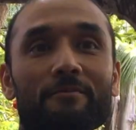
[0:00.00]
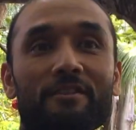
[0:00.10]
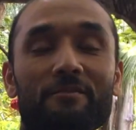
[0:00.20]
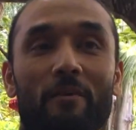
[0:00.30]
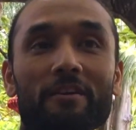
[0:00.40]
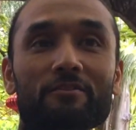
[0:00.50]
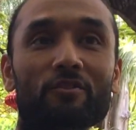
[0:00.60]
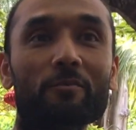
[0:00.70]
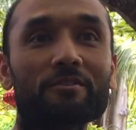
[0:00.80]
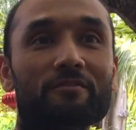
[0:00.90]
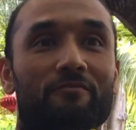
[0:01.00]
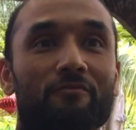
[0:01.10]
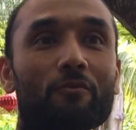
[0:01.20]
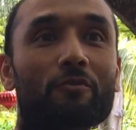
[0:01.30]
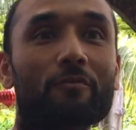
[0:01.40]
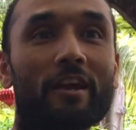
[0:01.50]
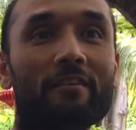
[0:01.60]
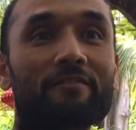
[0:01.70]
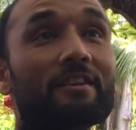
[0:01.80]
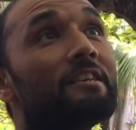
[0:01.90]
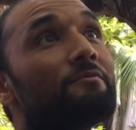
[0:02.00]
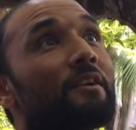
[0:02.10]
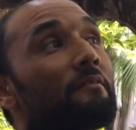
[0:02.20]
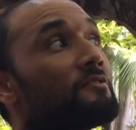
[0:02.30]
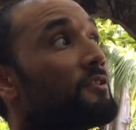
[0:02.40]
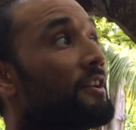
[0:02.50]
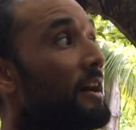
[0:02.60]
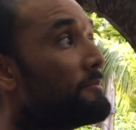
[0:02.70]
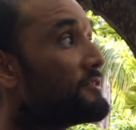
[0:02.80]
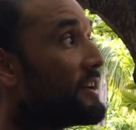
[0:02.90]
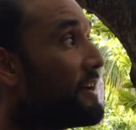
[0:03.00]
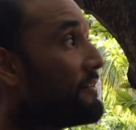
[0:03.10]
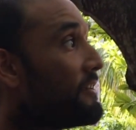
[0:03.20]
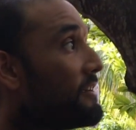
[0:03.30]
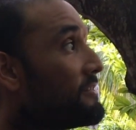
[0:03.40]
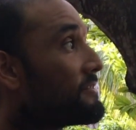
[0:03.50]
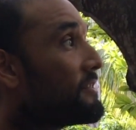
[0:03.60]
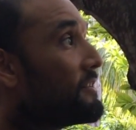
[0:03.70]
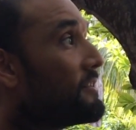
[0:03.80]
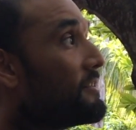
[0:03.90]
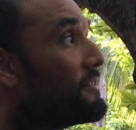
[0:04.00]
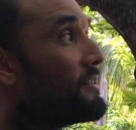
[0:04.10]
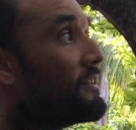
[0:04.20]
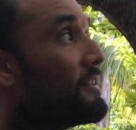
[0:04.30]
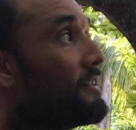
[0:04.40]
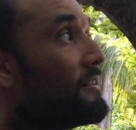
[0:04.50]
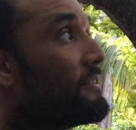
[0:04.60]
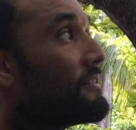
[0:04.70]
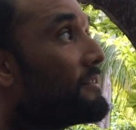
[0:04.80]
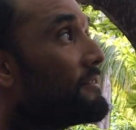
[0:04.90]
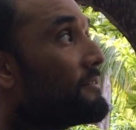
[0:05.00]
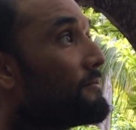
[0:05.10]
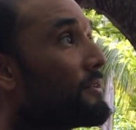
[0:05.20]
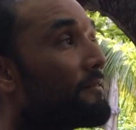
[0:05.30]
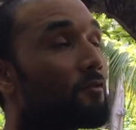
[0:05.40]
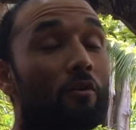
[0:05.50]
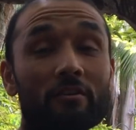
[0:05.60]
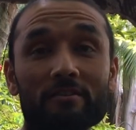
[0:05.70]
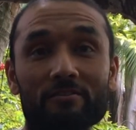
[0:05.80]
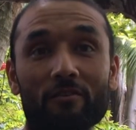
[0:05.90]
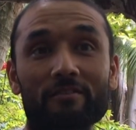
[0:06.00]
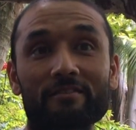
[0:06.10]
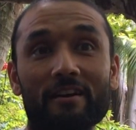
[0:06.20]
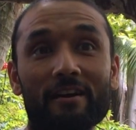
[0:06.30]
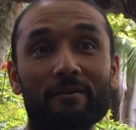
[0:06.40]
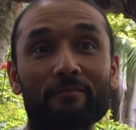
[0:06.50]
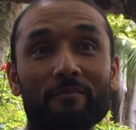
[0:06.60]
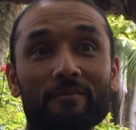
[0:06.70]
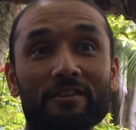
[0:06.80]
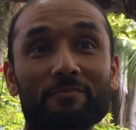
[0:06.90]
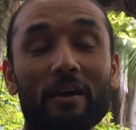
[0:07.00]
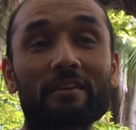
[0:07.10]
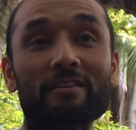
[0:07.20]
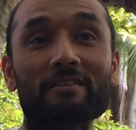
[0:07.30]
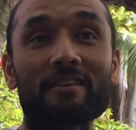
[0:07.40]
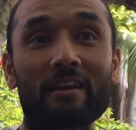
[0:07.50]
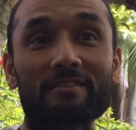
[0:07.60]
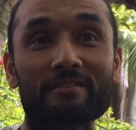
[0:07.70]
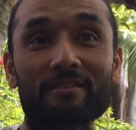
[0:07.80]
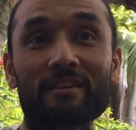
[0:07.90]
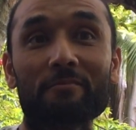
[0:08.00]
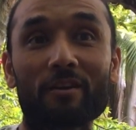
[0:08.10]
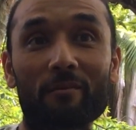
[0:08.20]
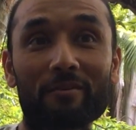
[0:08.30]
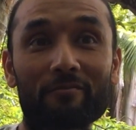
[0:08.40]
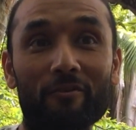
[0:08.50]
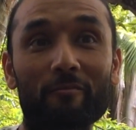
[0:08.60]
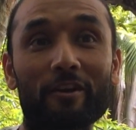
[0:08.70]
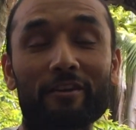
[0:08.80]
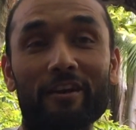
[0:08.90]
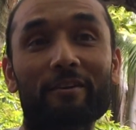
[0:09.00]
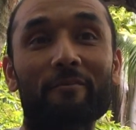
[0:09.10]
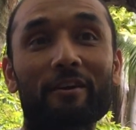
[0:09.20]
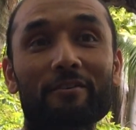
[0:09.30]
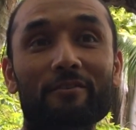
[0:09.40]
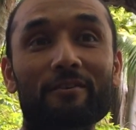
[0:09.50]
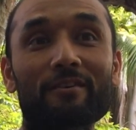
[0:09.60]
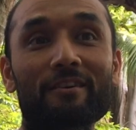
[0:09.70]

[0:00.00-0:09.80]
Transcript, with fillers: despite so much of food we have these we have suriname cherries and we have coconuts all the time despite this i see them coming for my Carrie mango